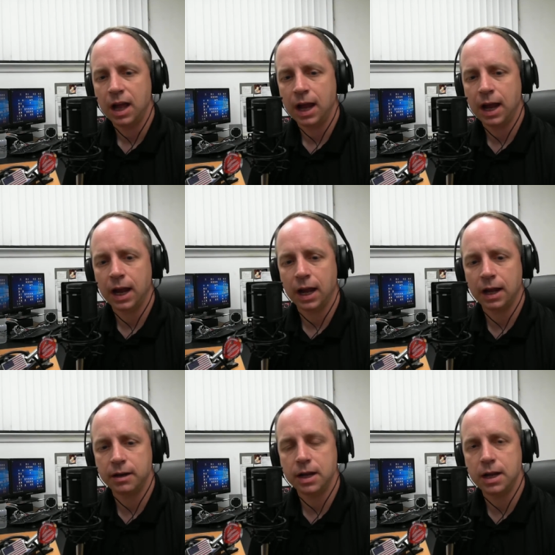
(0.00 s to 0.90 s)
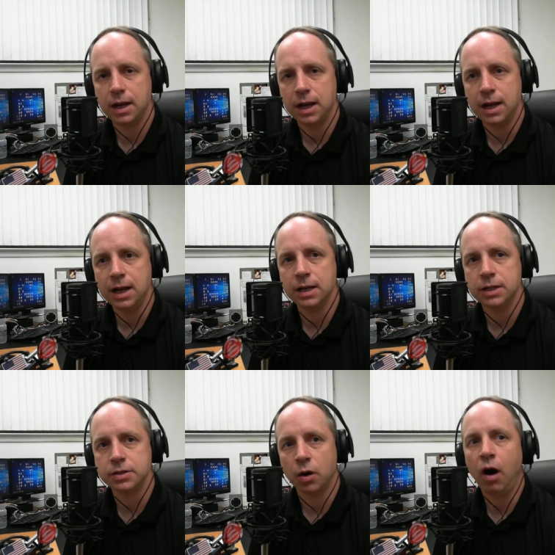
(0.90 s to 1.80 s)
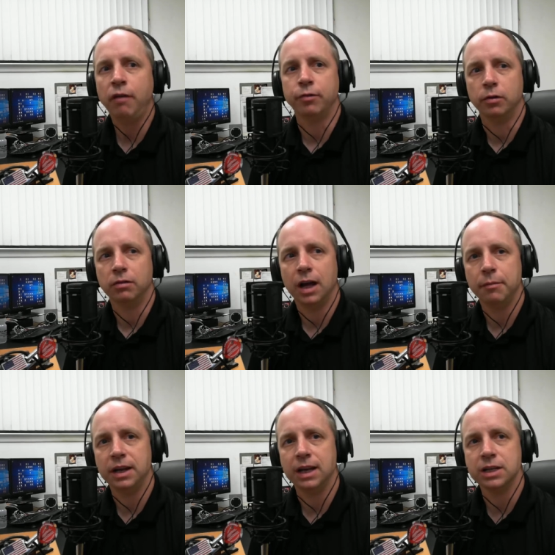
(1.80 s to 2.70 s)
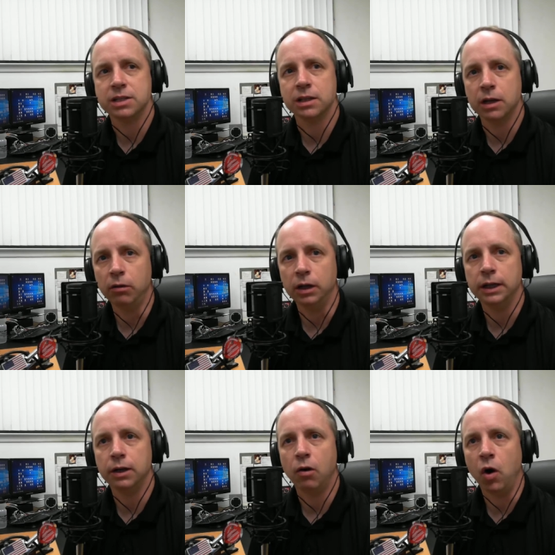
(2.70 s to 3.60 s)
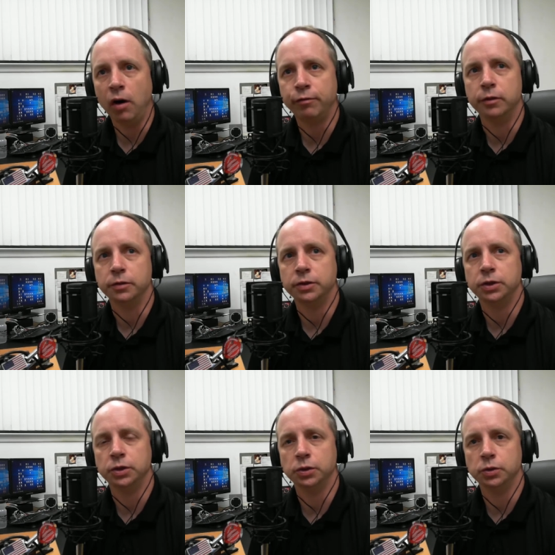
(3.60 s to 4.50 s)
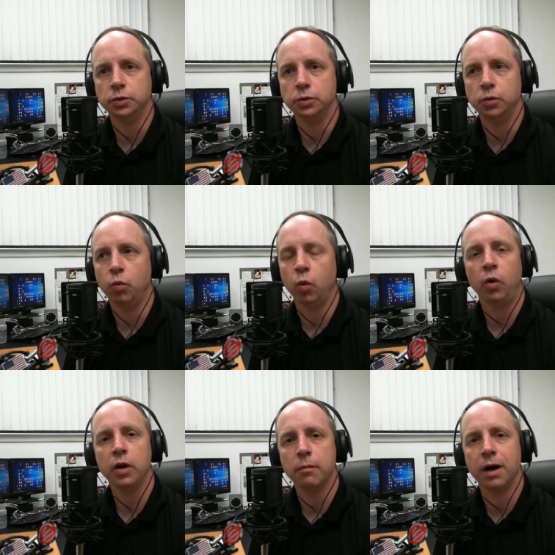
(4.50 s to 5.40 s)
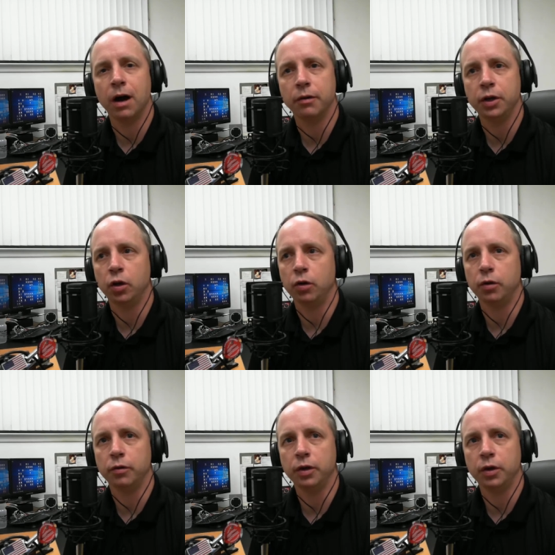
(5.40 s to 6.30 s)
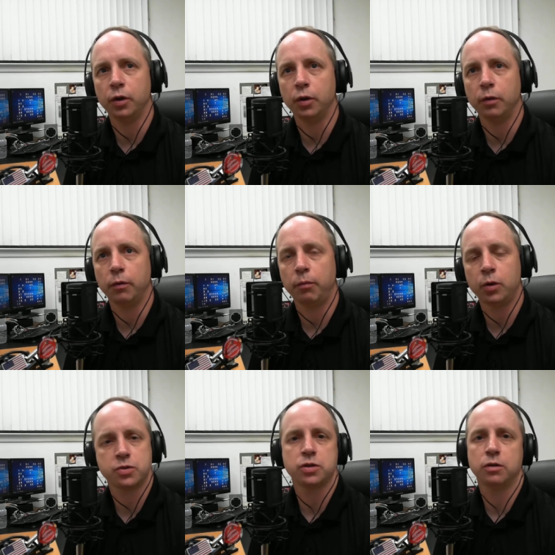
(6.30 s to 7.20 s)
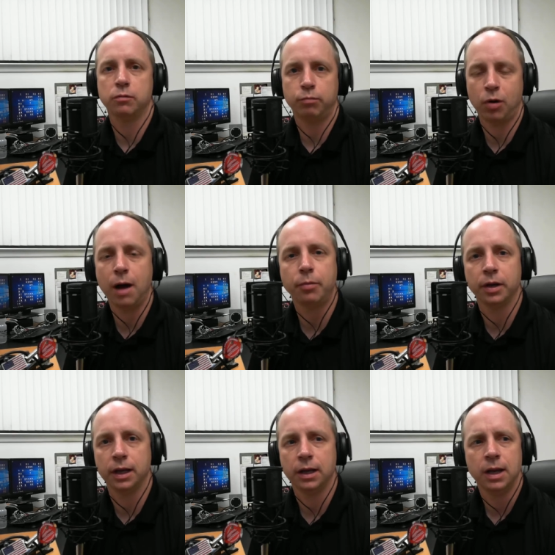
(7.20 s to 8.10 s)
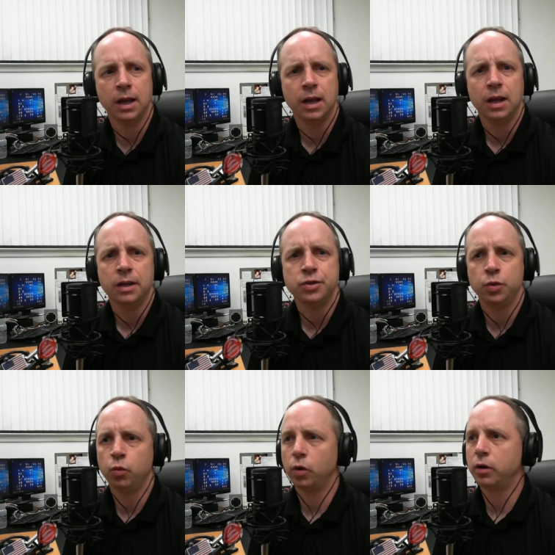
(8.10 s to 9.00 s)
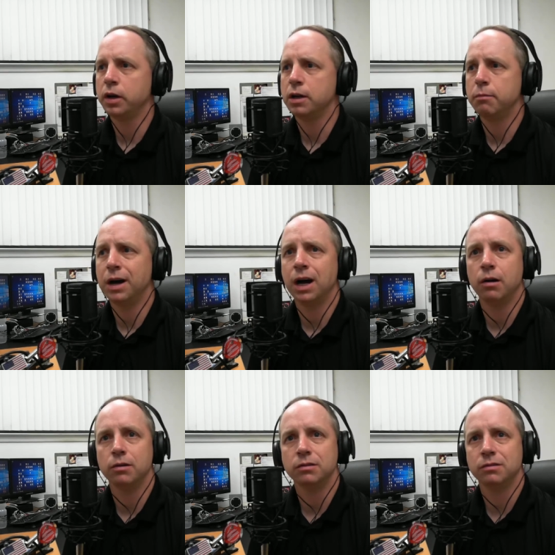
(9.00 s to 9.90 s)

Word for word: And it is awful. I mean, it is literally awful to worry about your your personal property, to worry about